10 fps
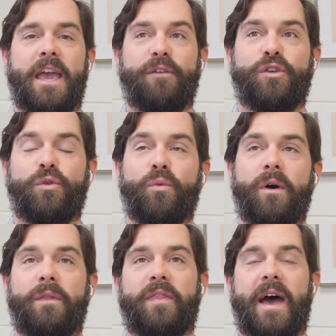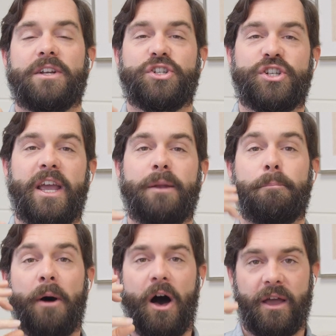if you want that
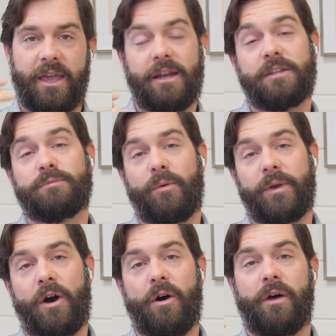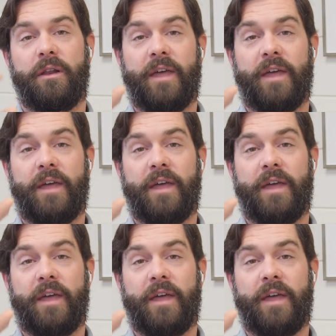shade pocket, is what we call it,